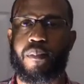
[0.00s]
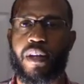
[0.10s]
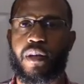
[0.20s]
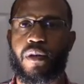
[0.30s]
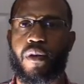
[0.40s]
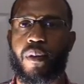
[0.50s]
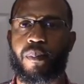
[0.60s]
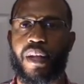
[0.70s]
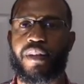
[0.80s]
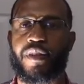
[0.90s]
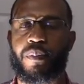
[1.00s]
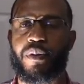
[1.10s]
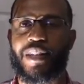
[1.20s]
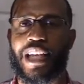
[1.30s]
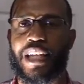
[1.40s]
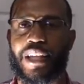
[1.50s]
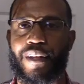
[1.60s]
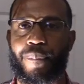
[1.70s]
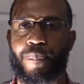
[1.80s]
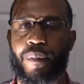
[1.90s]
May the Lord bless and protect
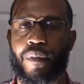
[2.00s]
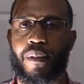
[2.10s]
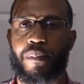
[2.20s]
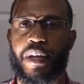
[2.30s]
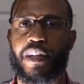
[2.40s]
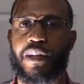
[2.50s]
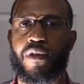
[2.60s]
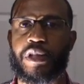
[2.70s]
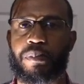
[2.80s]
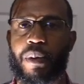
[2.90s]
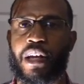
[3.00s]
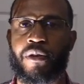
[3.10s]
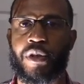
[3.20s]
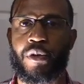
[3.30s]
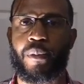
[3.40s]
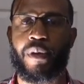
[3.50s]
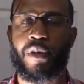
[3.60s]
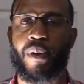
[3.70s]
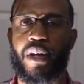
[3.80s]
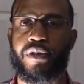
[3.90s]
you. May the Lord smile on you and
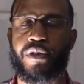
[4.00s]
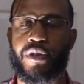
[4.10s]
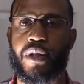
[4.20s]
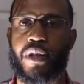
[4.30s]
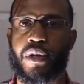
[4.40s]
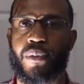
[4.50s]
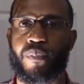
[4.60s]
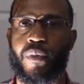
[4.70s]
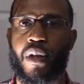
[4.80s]
be gracious to you.